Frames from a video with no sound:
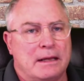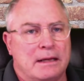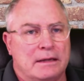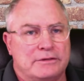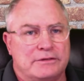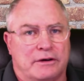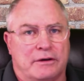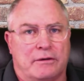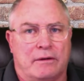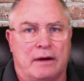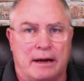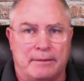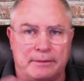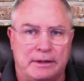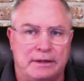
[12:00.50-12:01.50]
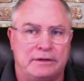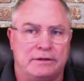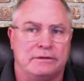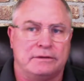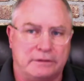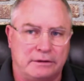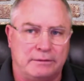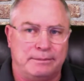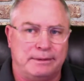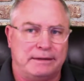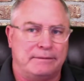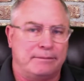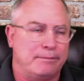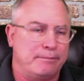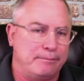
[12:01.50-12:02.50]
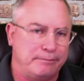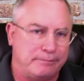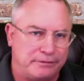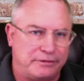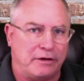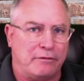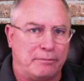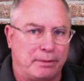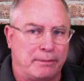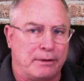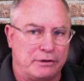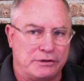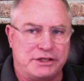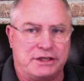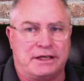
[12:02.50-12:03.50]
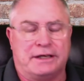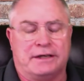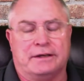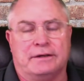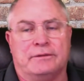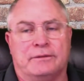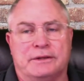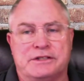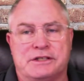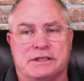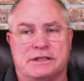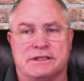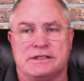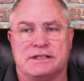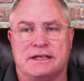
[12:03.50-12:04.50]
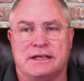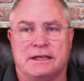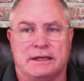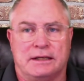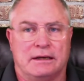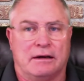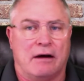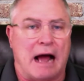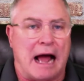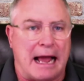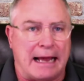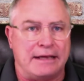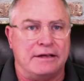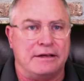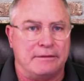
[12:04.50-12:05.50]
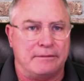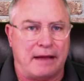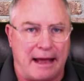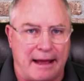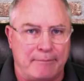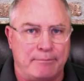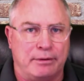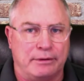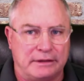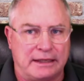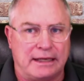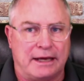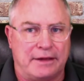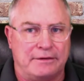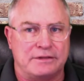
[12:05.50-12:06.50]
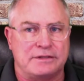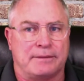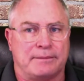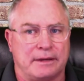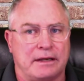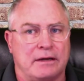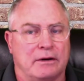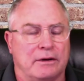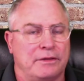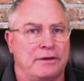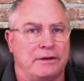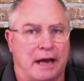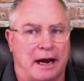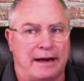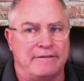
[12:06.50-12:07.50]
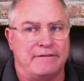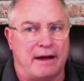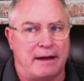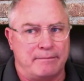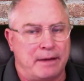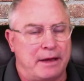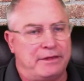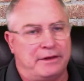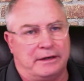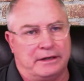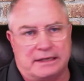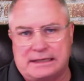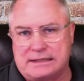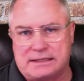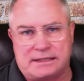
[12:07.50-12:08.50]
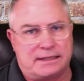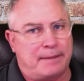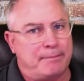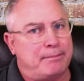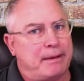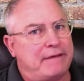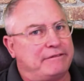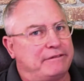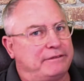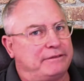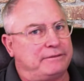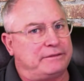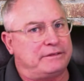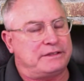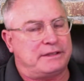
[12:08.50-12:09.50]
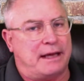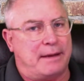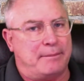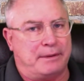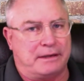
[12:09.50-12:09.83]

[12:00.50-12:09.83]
So I'm going to do a little bit of self-promotion here, which is, I have put together something called the 95 method, and it's step by step.